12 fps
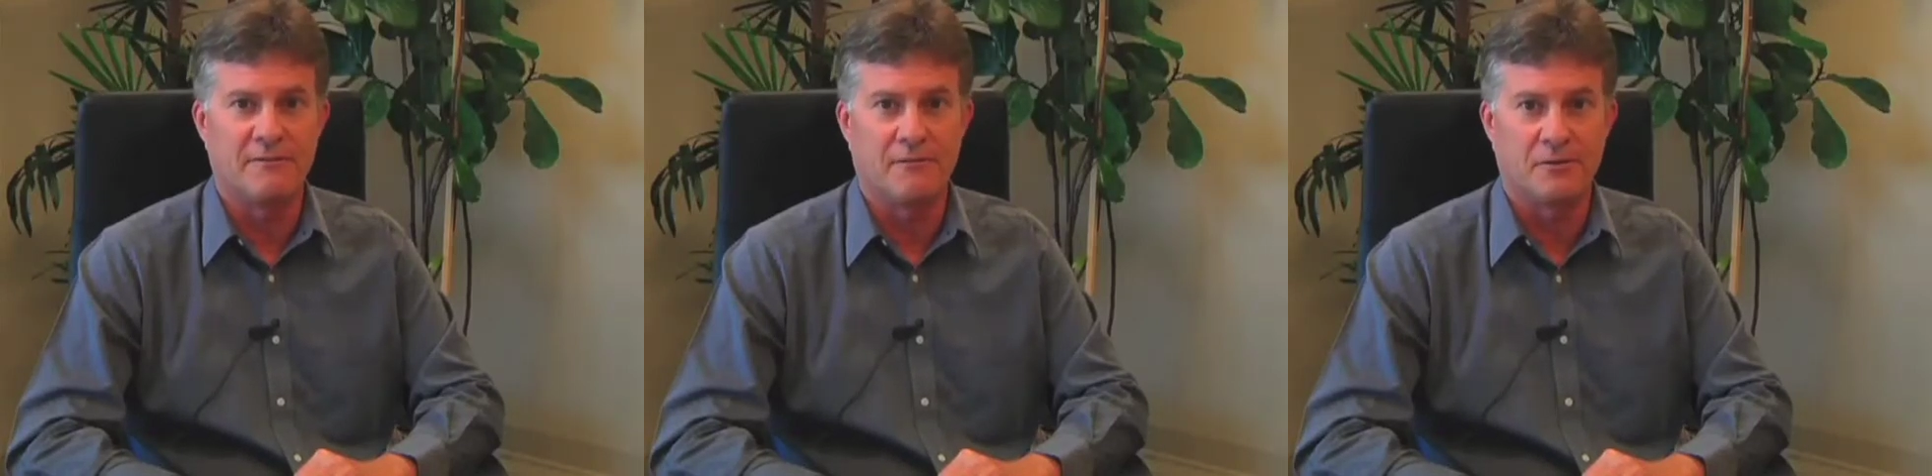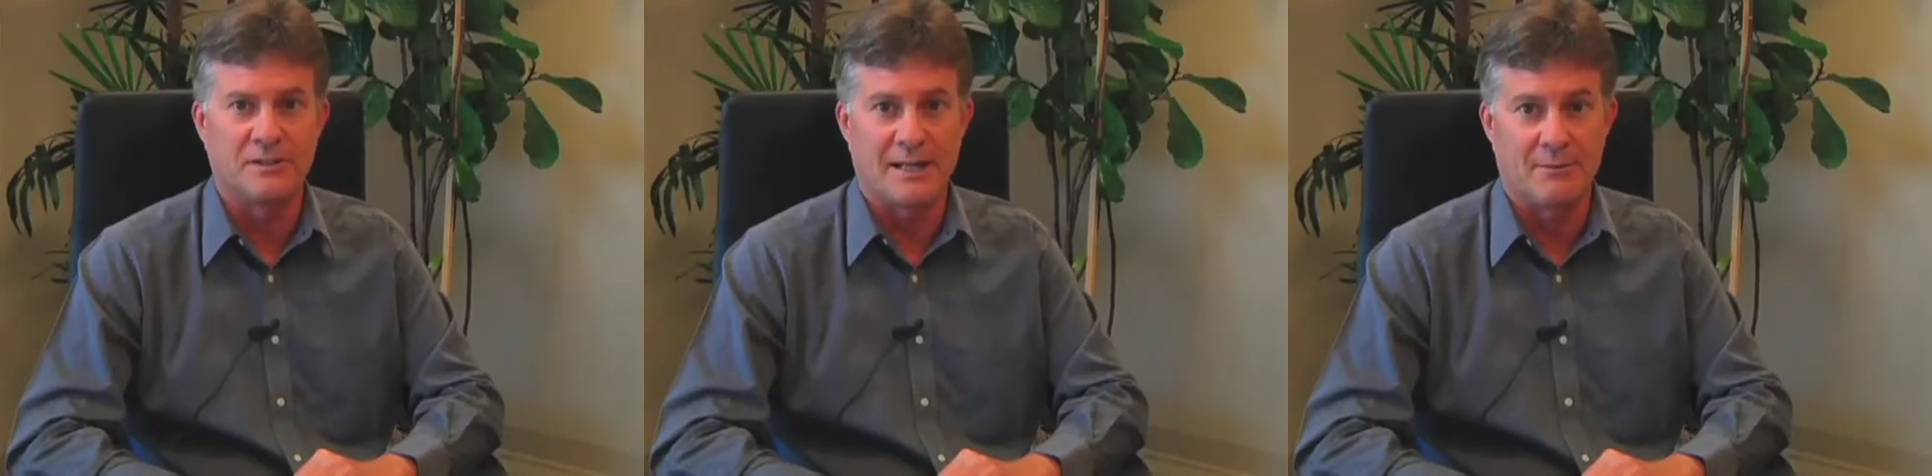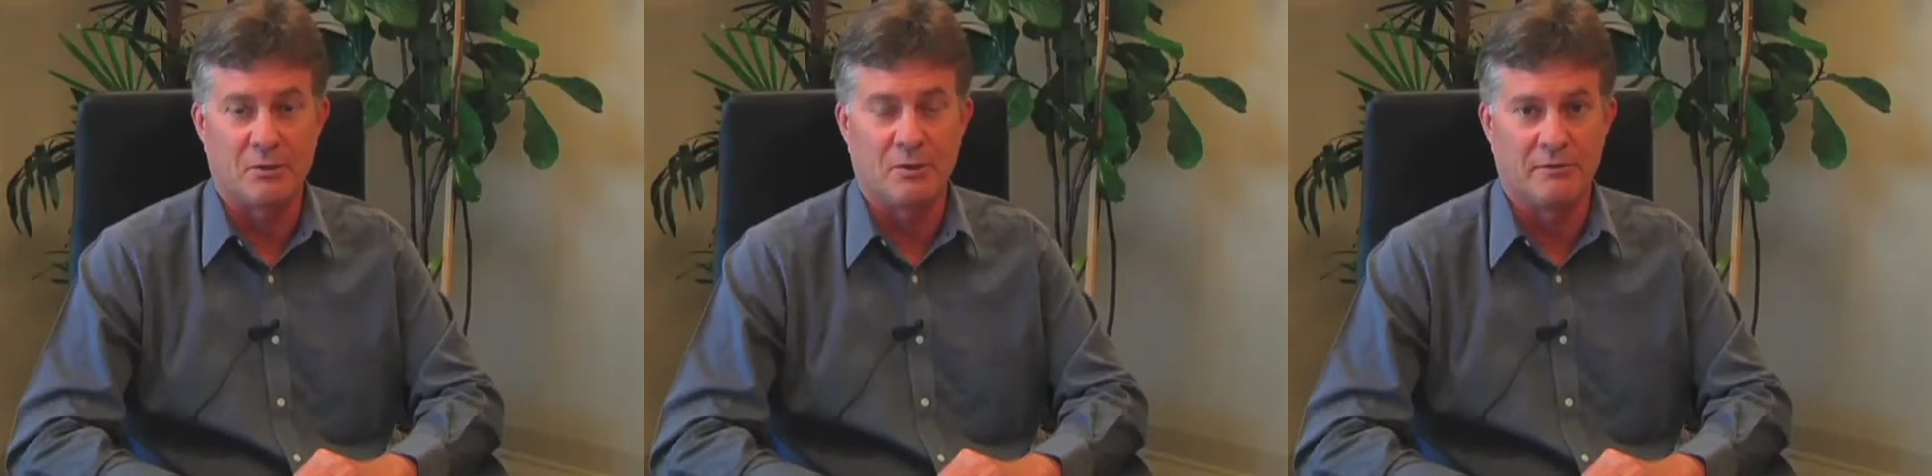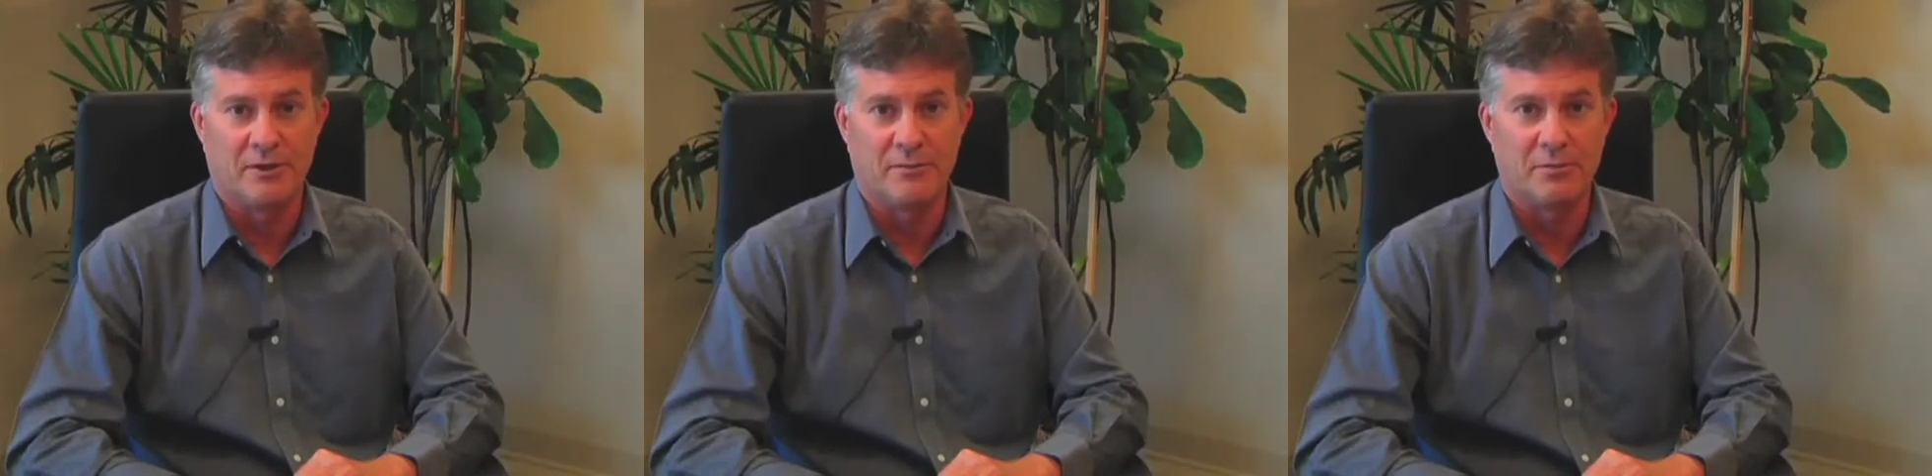full-time
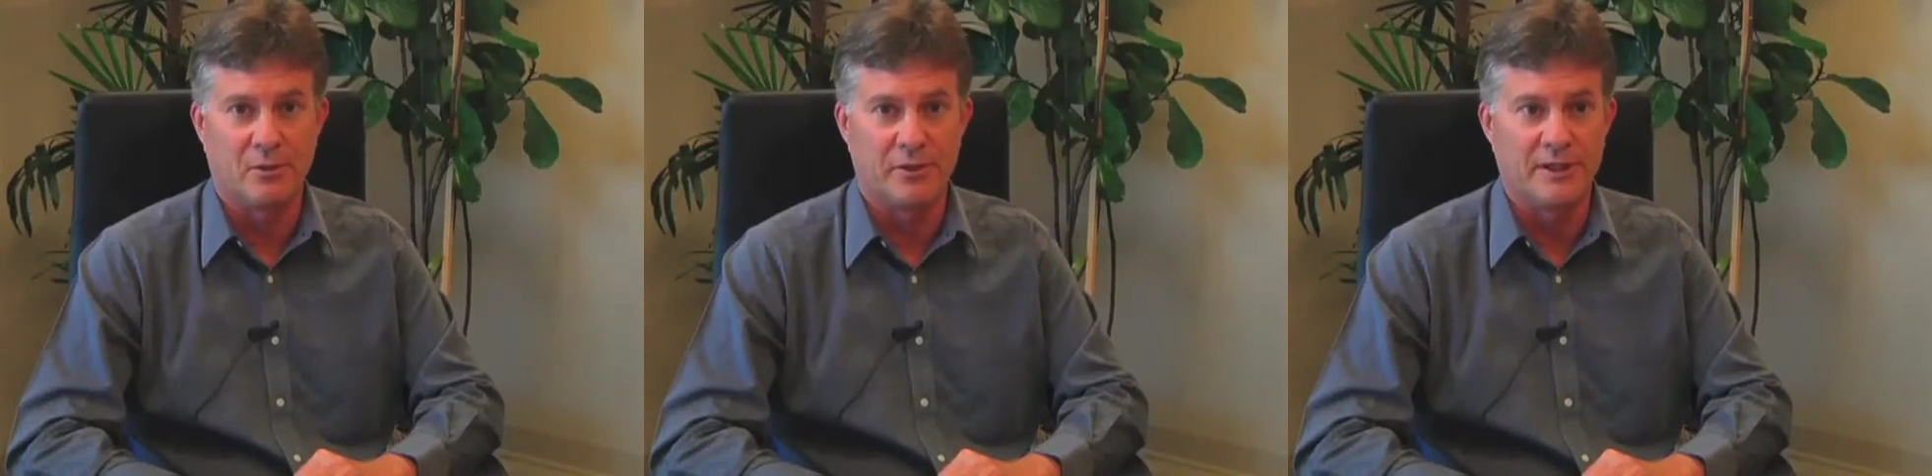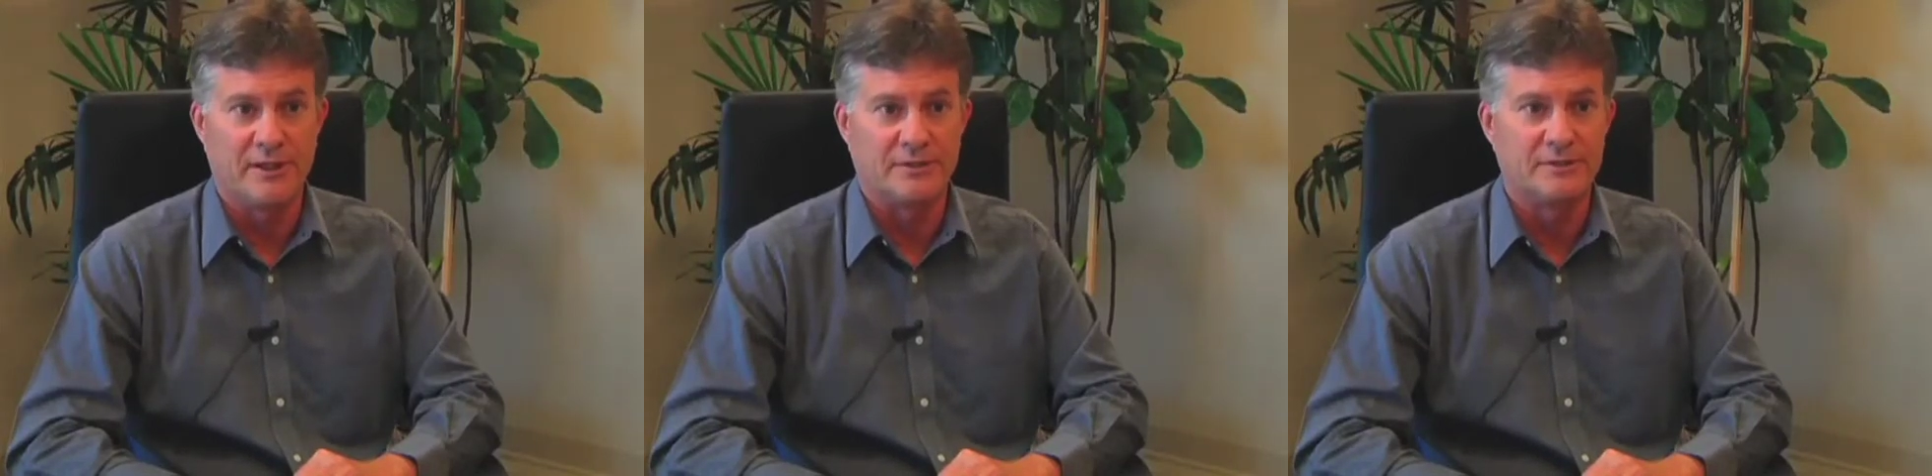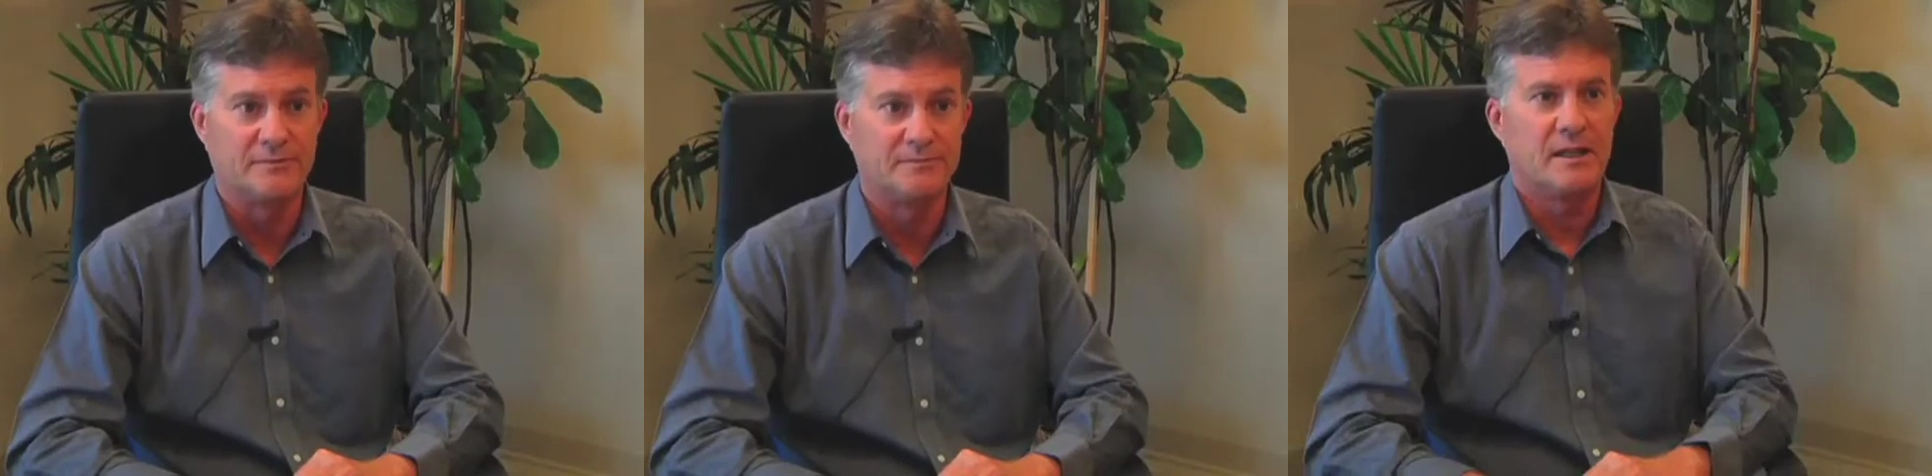equivalent employees.